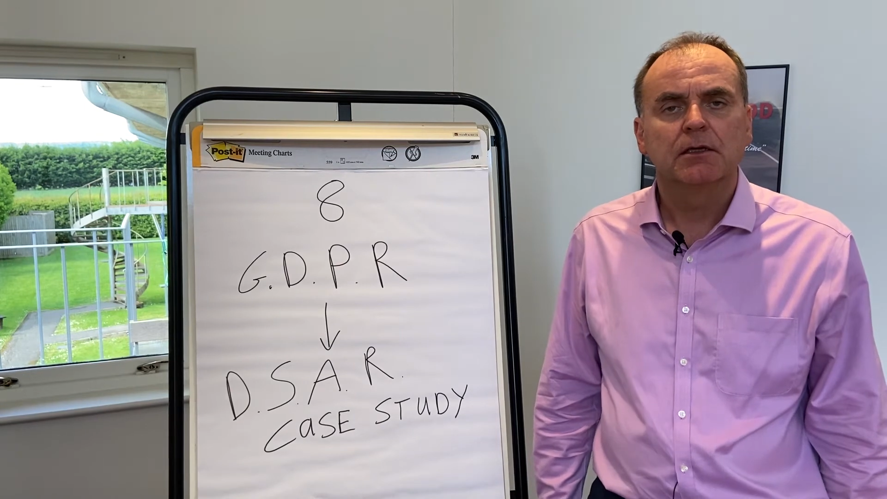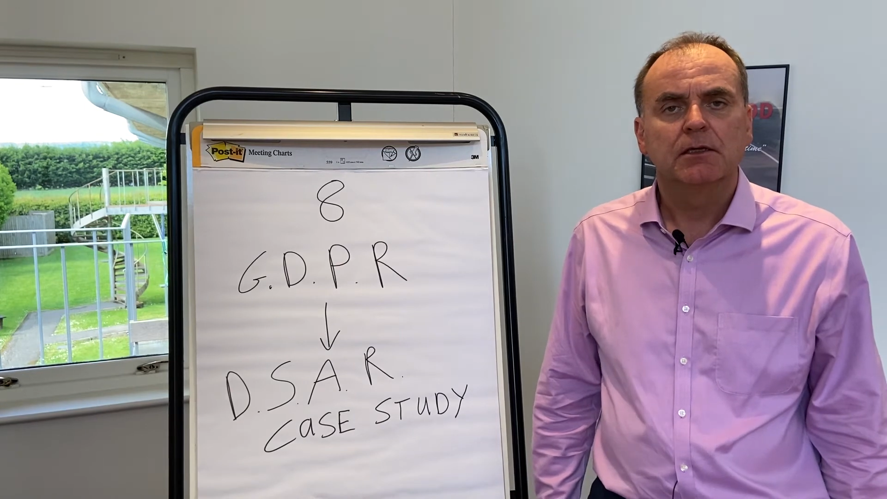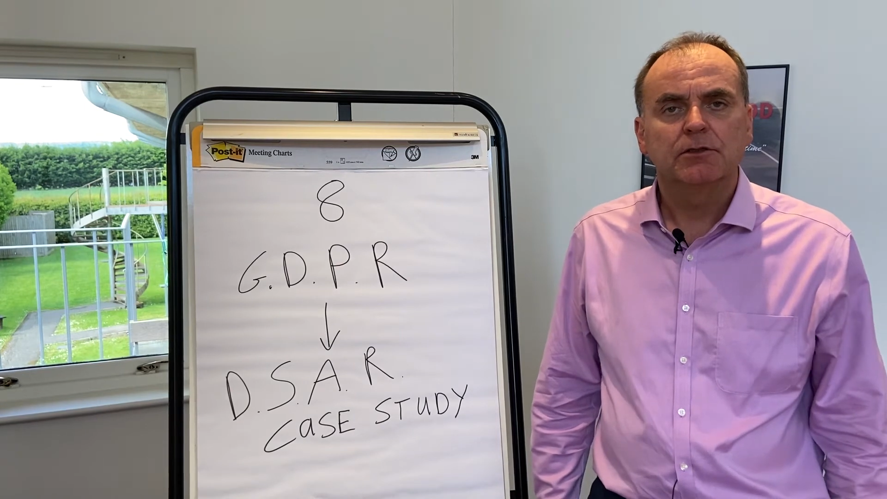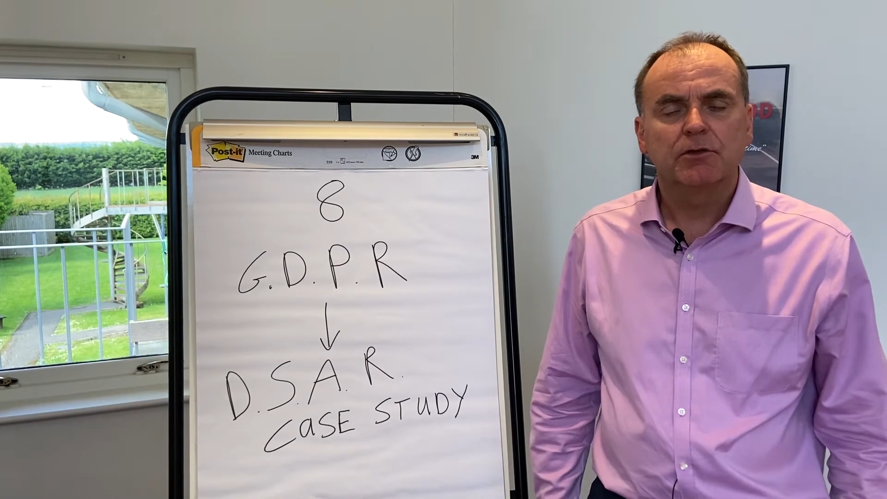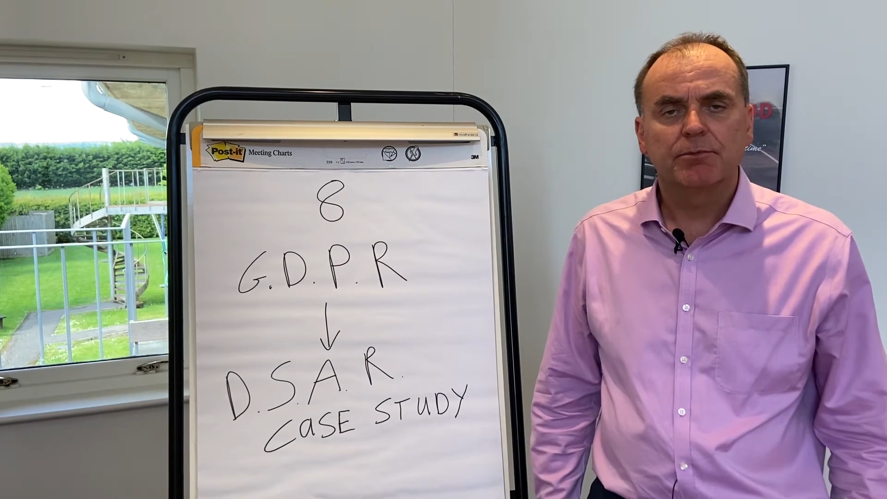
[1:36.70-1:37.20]

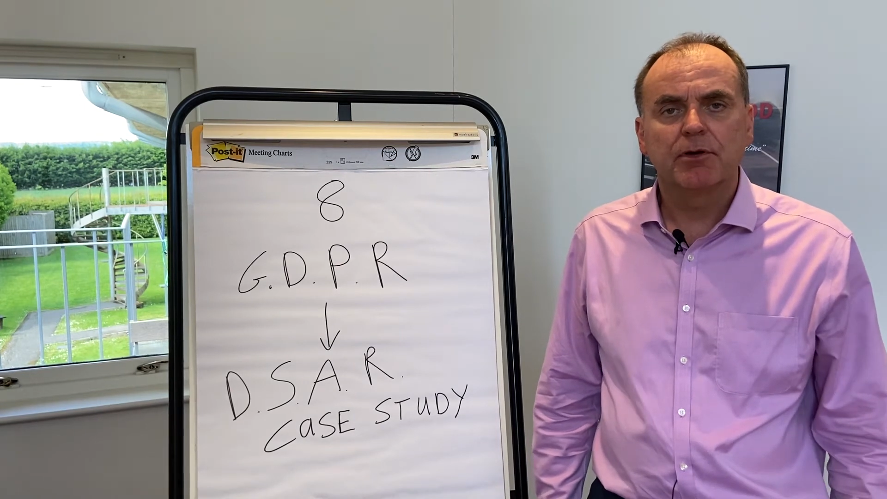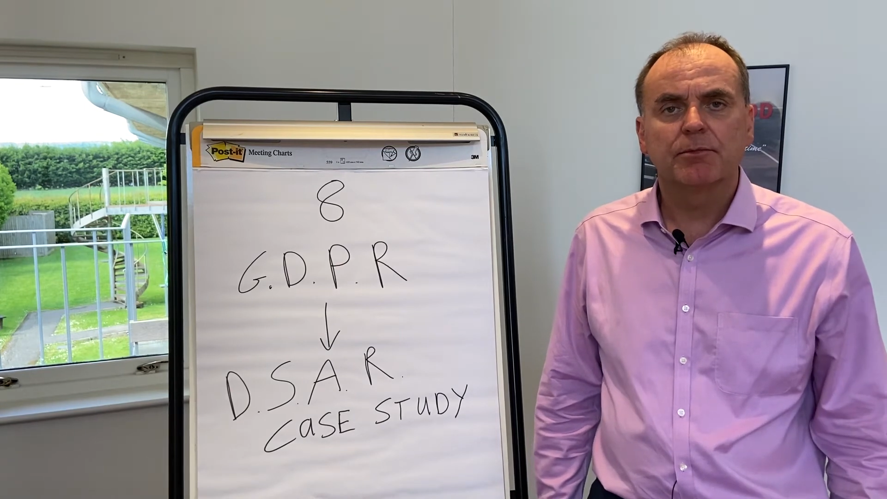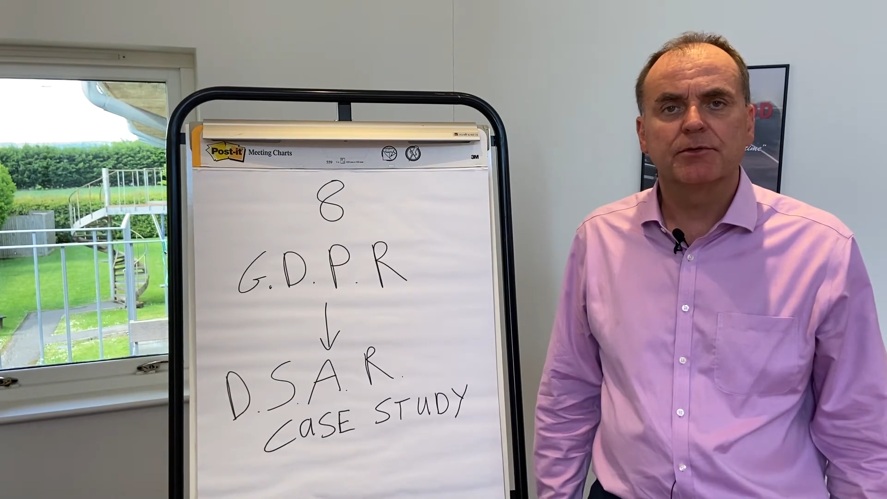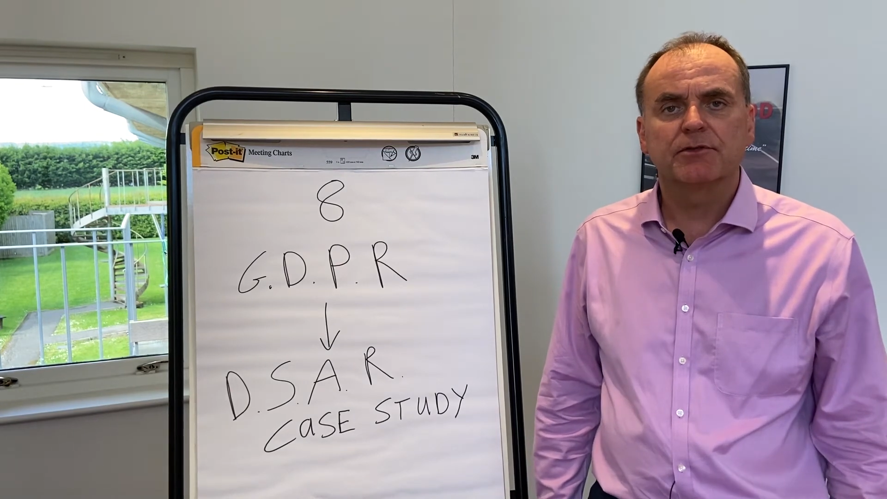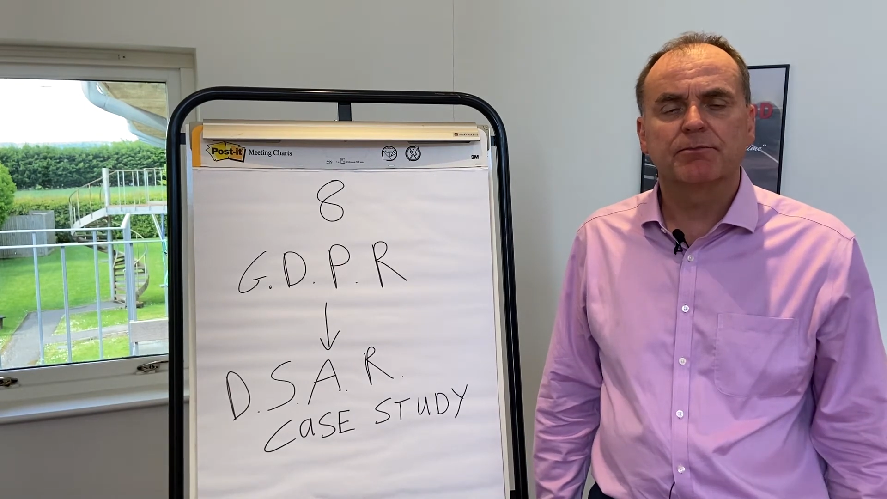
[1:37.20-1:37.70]
So the
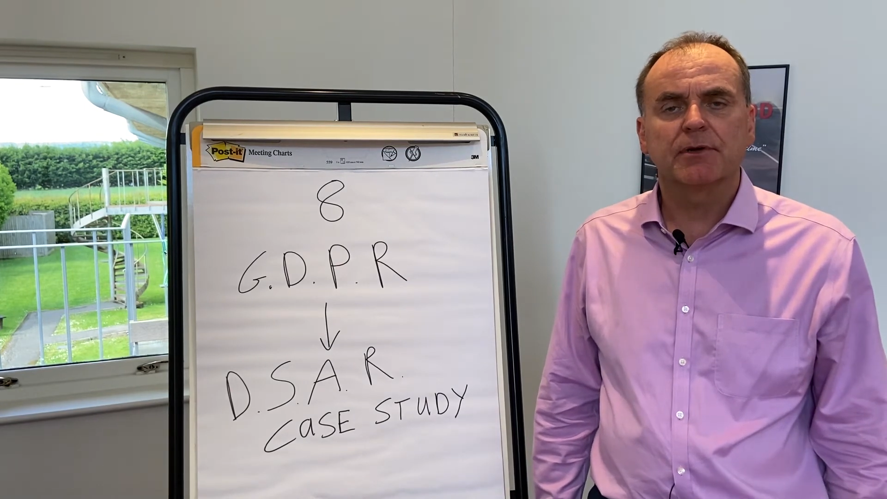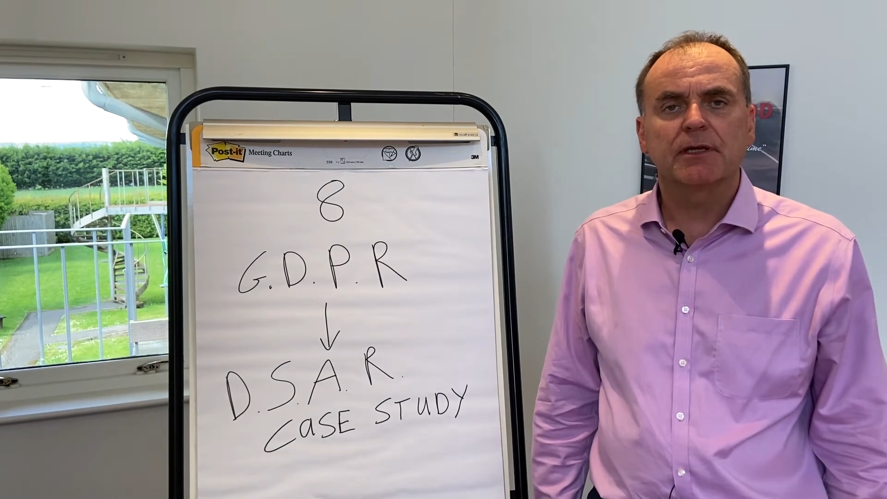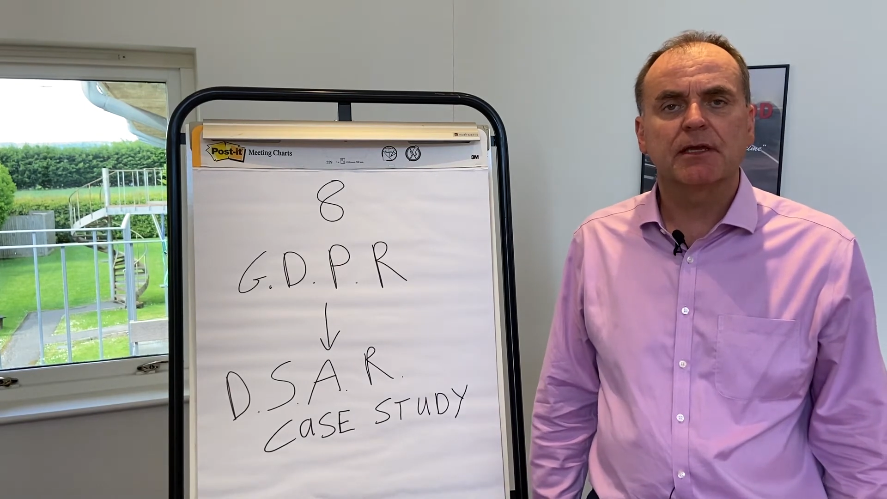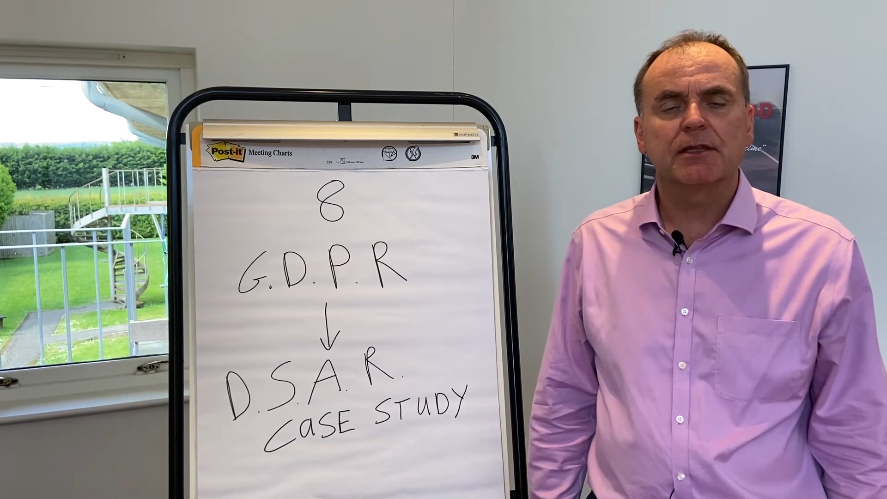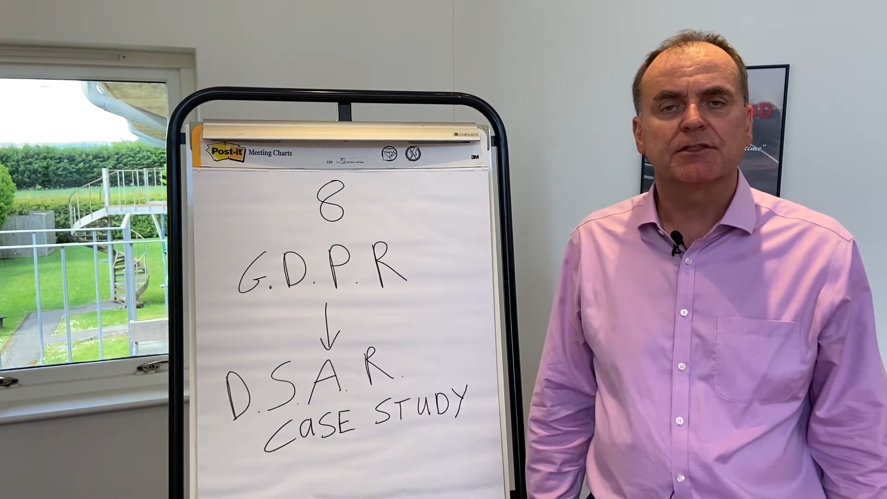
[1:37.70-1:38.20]
purpose of
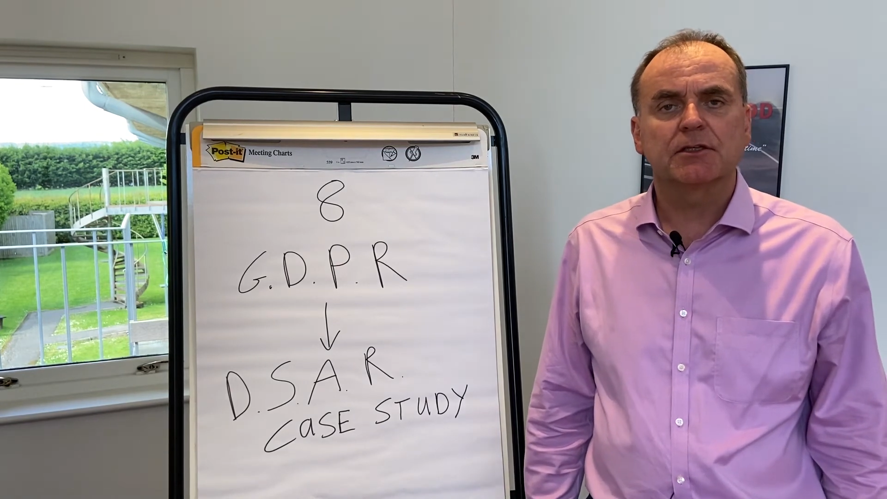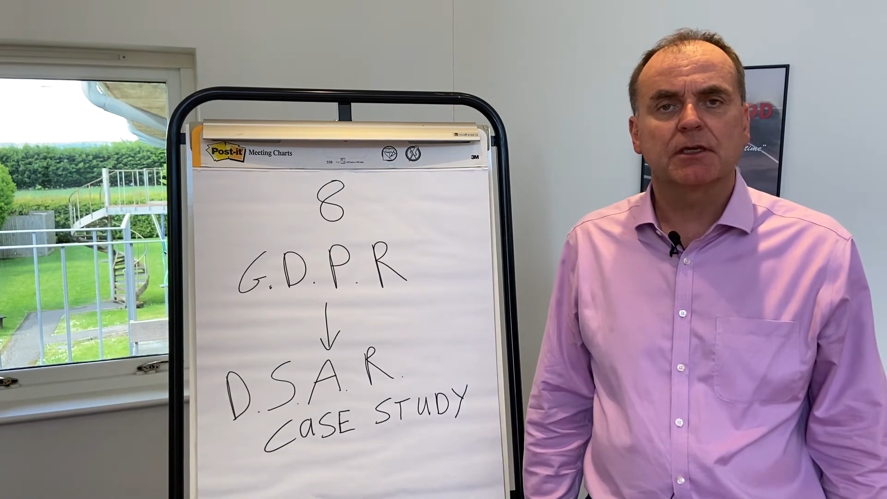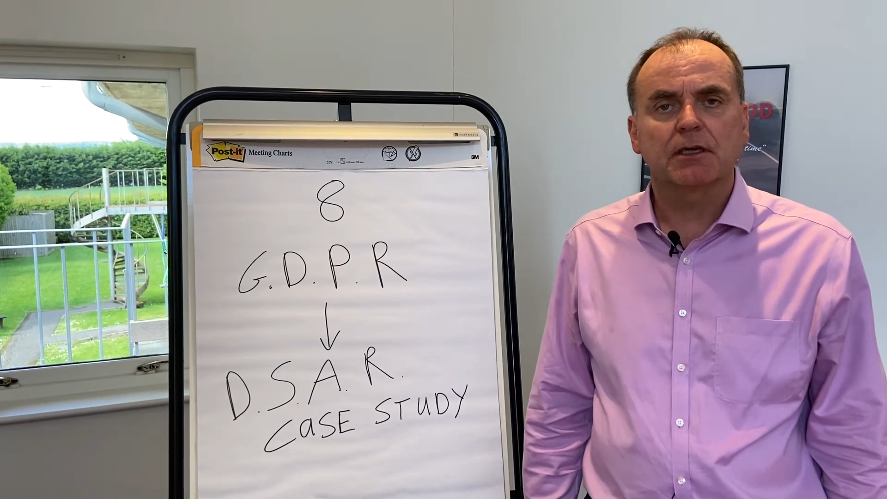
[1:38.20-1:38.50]
bringing this